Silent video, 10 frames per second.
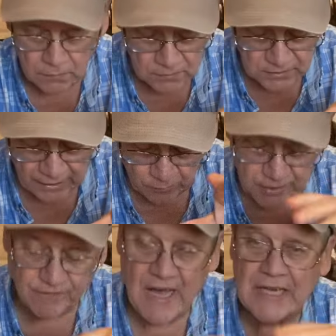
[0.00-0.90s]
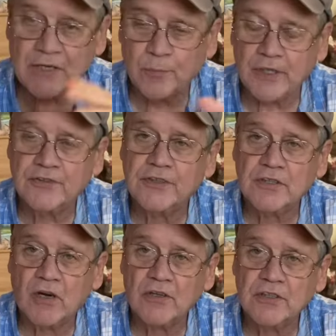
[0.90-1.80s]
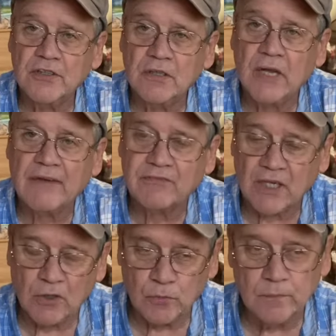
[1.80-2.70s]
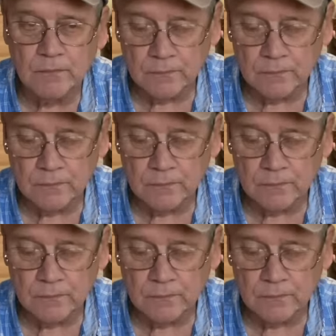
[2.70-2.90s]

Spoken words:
And when you find a place to charge it, you have to hope